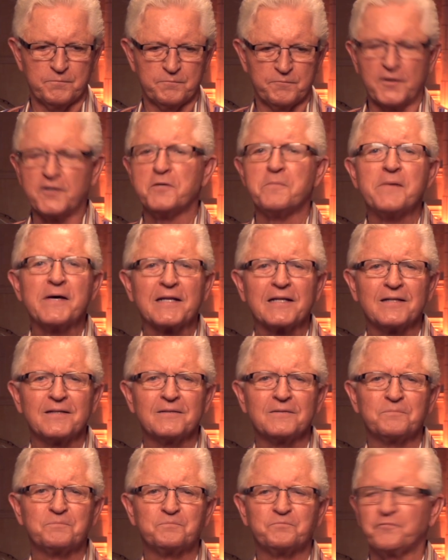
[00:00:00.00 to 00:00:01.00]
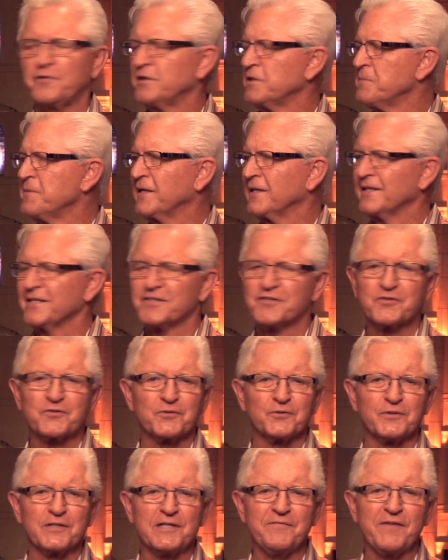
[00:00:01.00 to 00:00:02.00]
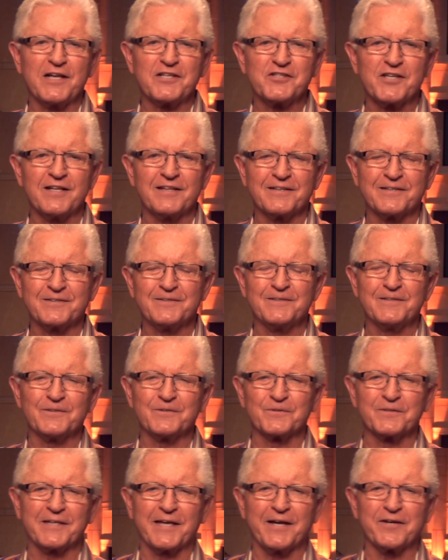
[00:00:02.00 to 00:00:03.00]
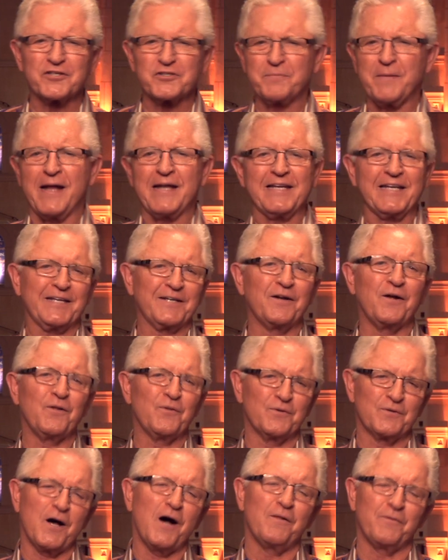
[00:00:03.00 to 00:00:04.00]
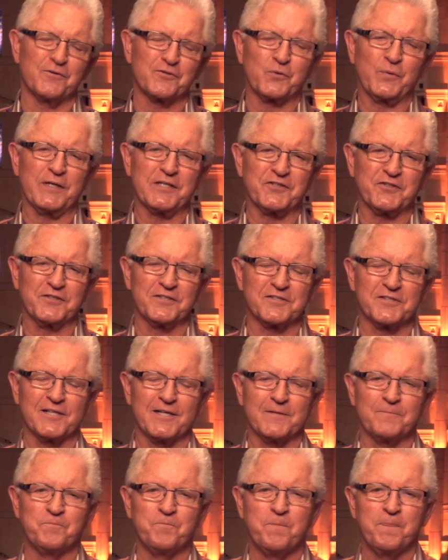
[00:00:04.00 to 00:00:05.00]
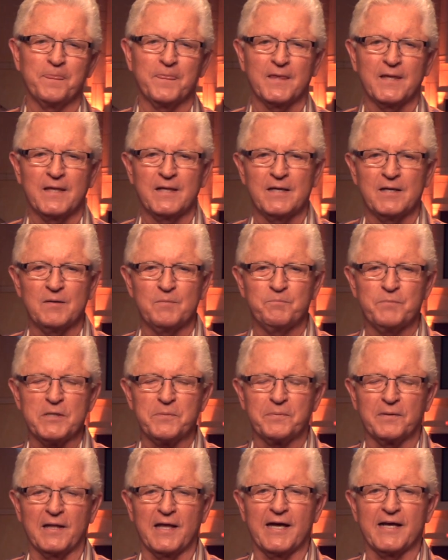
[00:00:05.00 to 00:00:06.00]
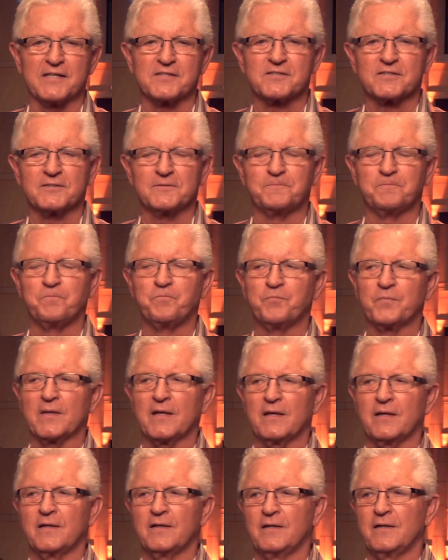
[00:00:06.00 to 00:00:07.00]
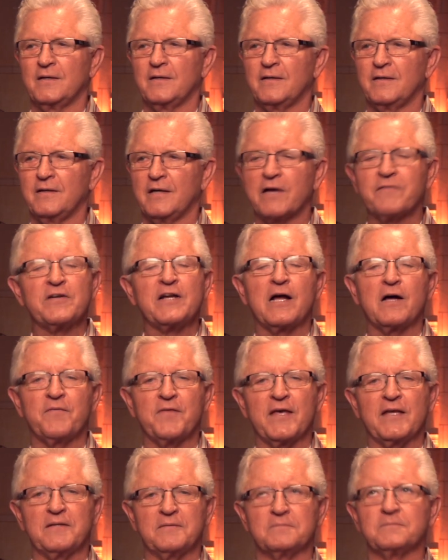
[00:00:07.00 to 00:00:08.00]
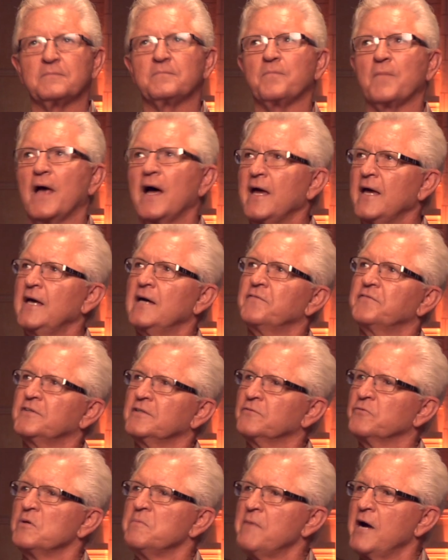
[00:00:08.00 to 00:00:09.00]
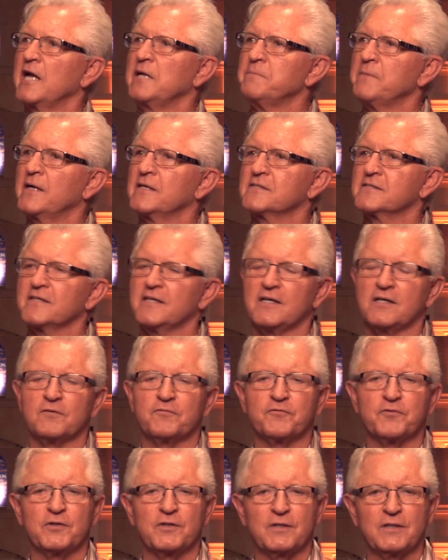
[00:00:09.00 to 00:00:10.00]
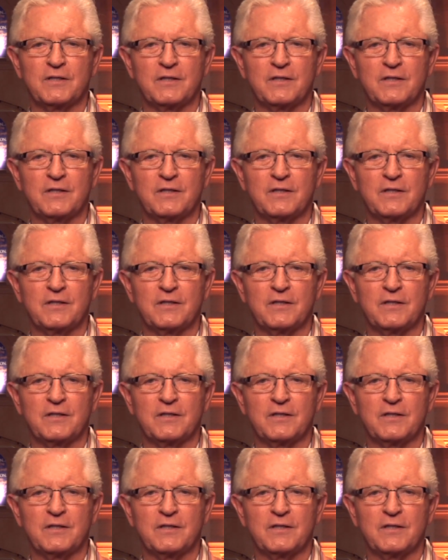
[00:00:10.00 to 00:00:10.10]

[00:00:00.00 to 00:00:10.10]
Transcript: fundamentalist or evangelical or charismatic? And all those questions that people ask. Every now and then I have to remind myself